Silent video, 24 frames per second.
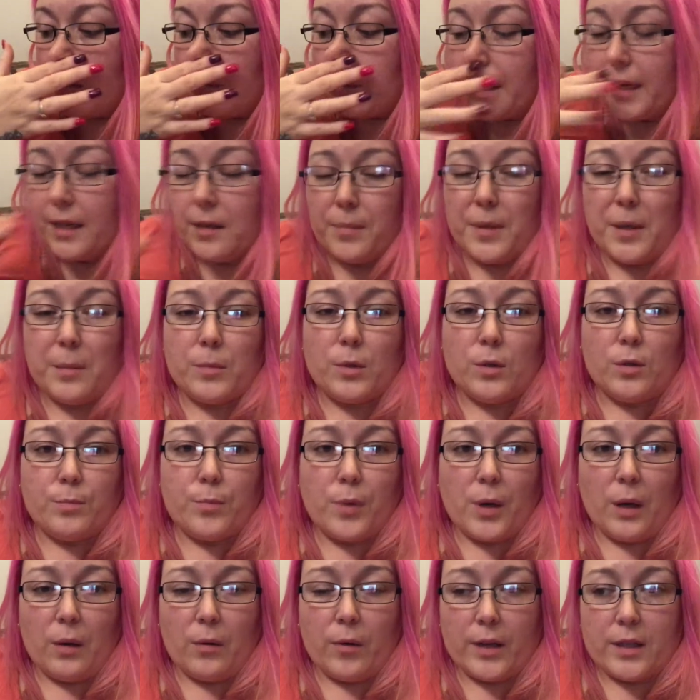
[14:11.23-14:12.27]
Made a bit more
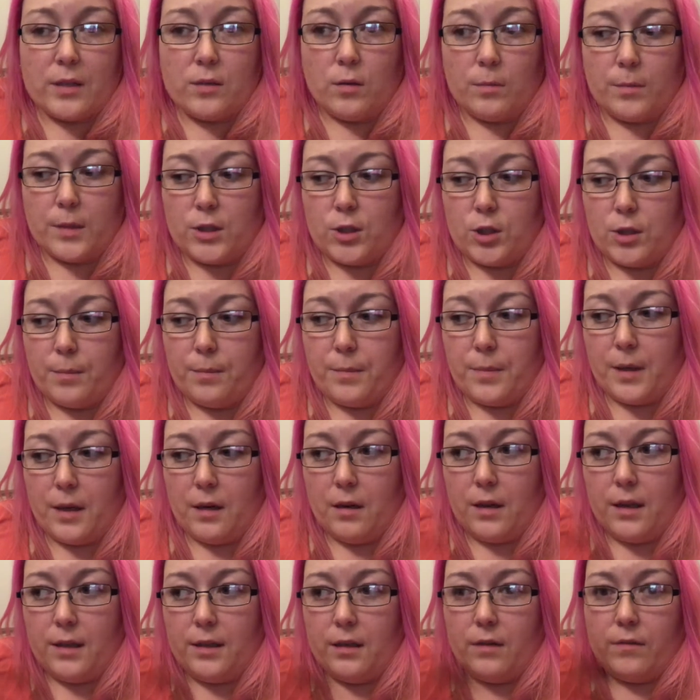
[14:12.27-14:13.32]
progress on my
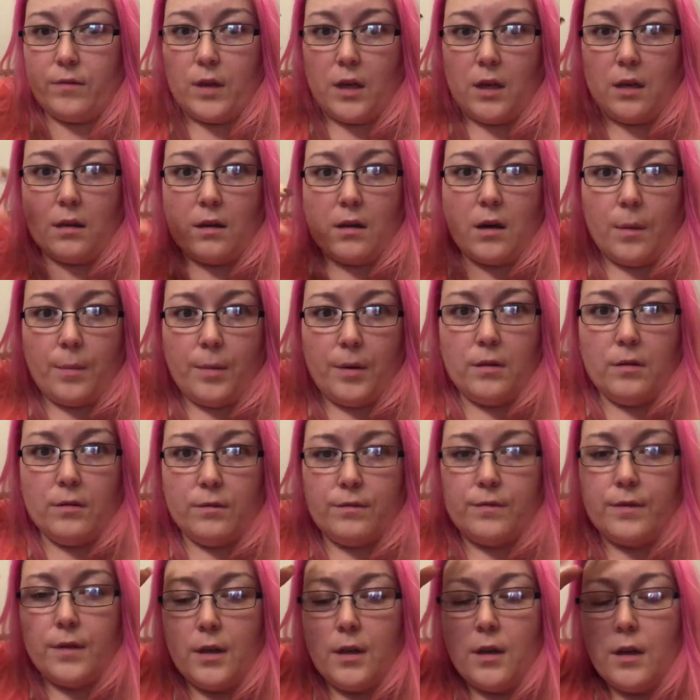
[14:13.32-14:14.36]
jumper, another couple of